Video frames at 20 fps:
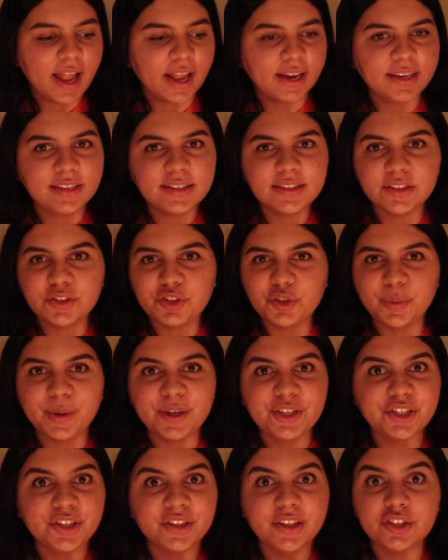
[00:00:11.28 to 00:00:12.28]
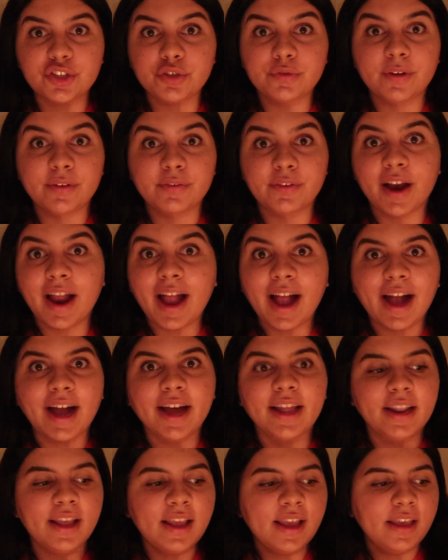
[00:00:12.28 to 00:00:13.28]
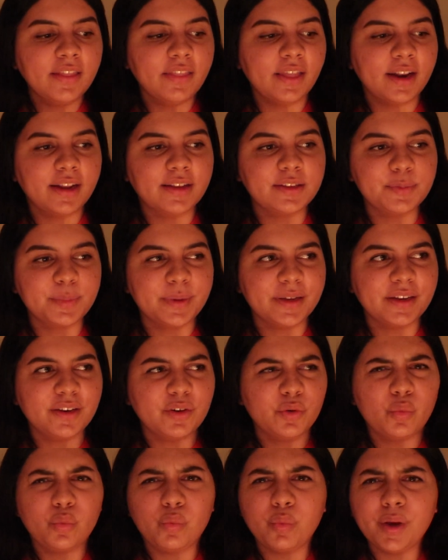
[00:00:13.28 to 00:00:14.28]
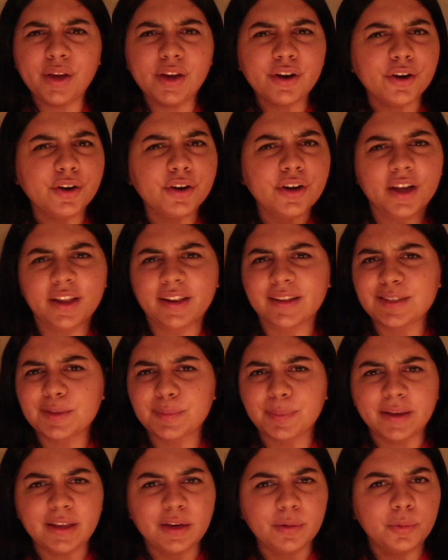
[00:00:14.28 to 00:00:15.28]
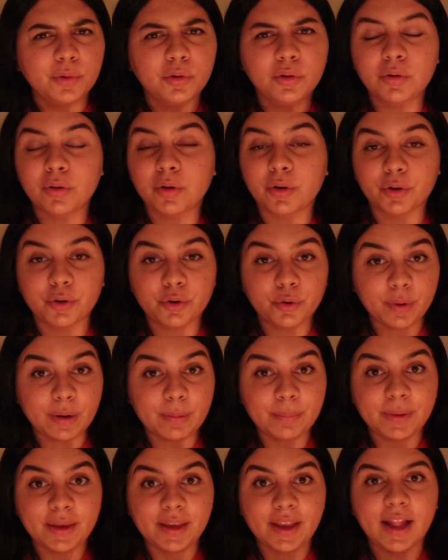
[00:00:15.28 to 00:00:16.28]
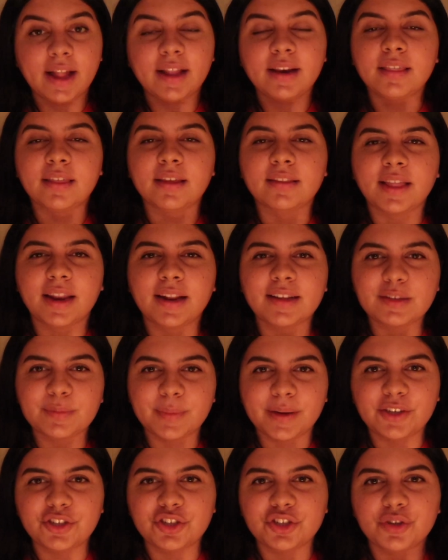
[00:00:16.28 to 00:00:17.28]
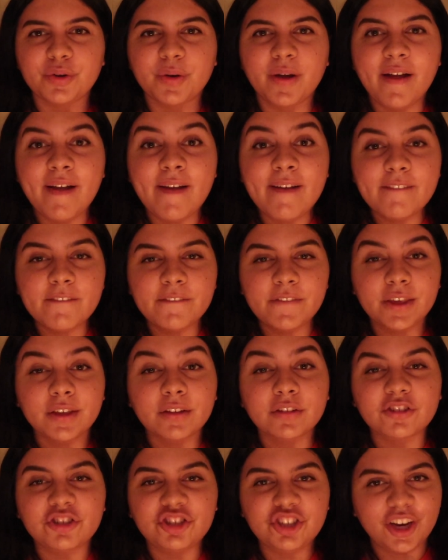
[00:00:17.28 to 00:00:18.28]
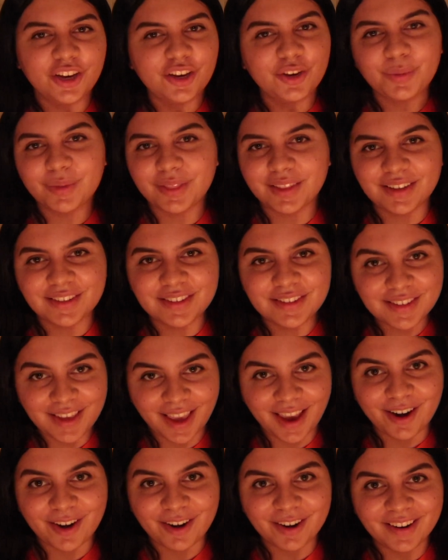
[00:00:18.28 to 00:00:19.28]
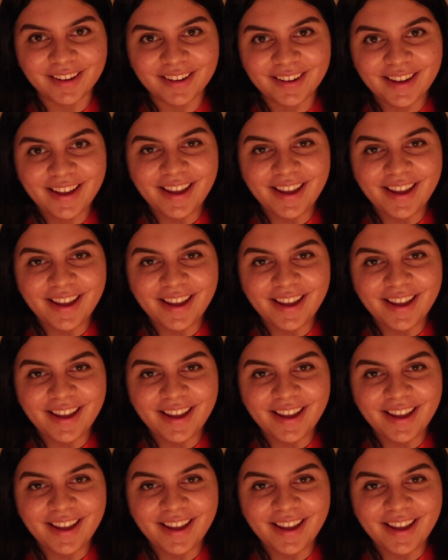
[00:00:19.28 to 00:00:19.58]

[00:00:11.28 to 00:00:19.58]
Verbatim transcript: any situation that you've ever had that has been weird, unexplainable, or creepy, anything that has made you feel genuinely scared.